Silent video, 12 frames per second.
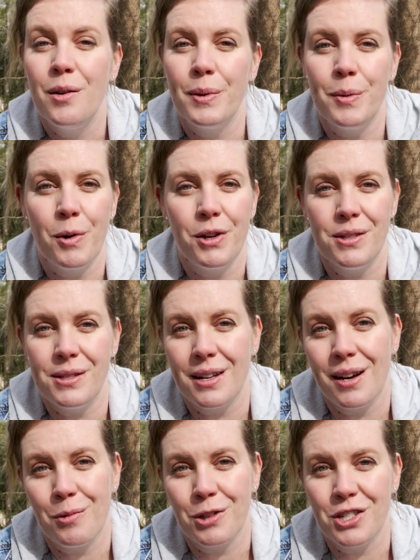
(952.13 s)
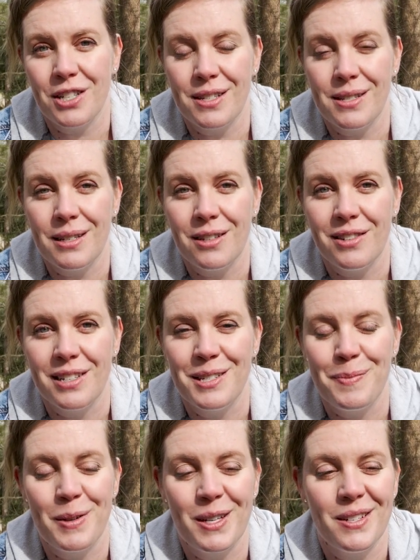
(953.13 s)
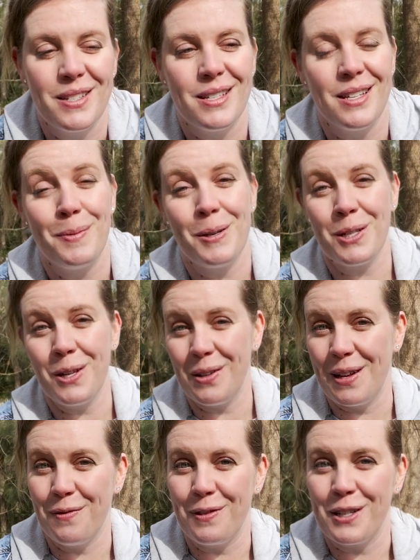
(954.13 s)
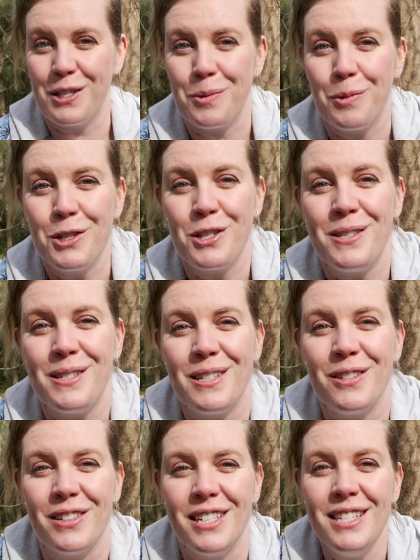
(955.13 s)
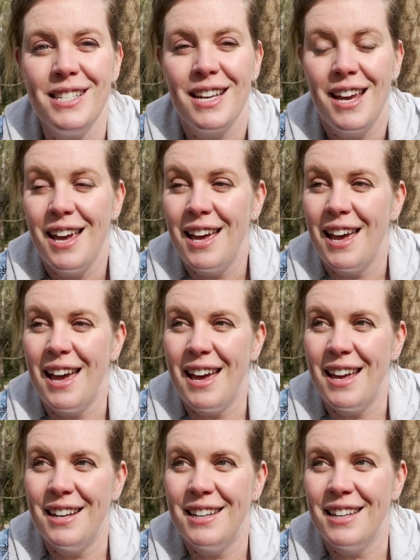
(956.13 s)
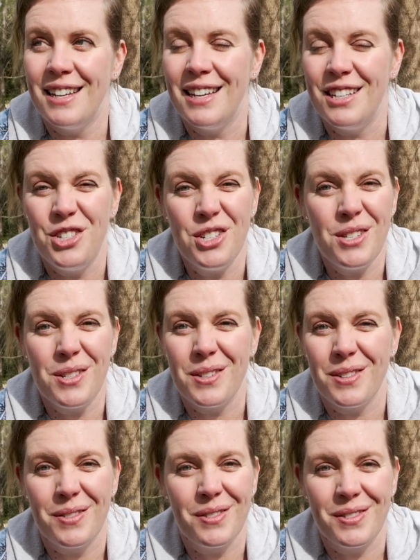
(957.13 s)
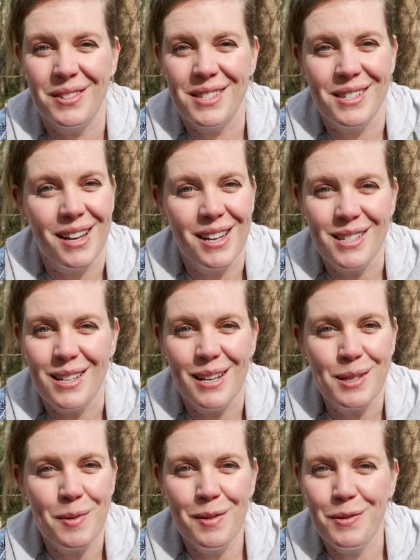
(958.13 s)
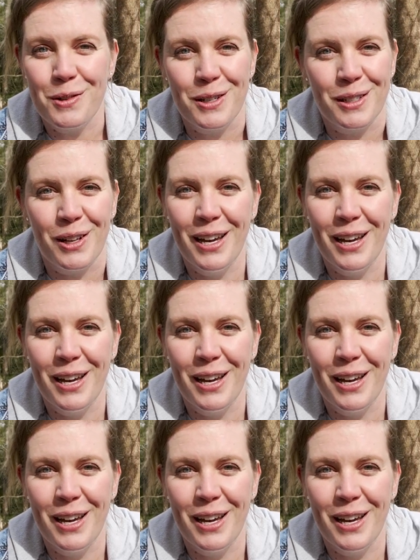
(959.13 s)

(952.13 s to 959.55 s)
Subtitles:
we won't start watching a series, because especially on Netflix, you watch a series and it just starts the next one for you. Like,